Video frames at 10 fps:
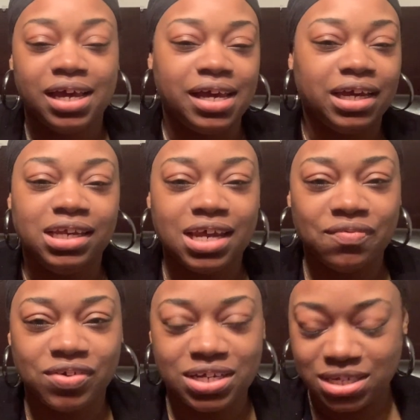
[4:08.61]
And he
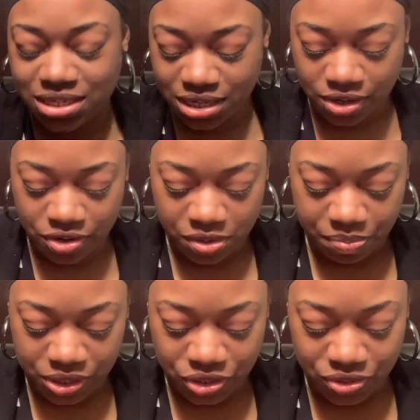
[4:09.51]
never did send her the
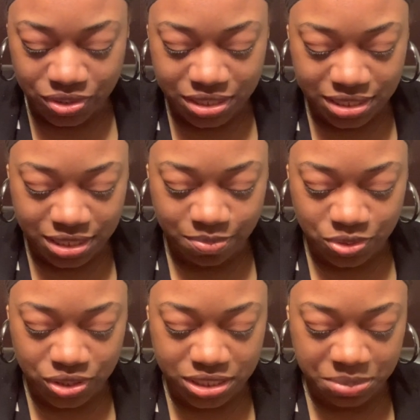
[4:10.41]
pictures. He sent them
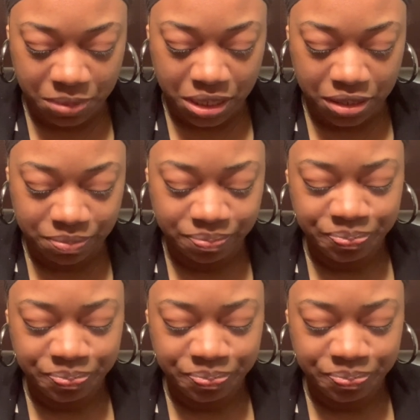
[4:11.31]
to his mom.